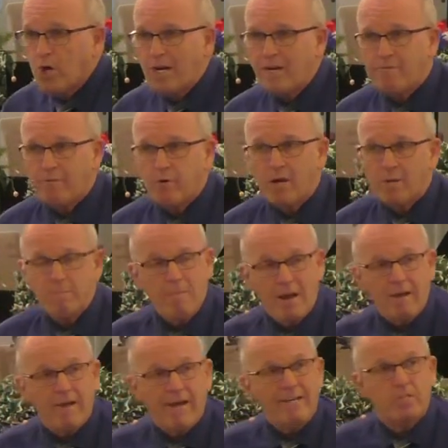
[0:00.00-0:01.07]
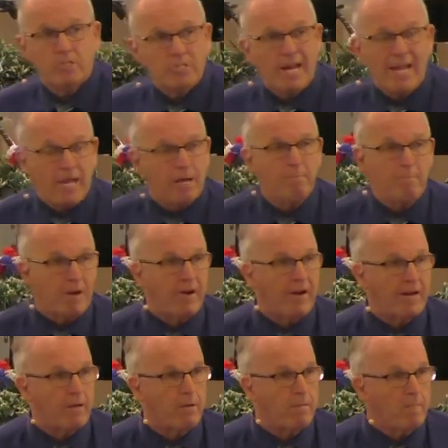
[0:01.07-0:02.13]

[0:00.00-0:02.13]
if you're unmarried, just stay unmarried.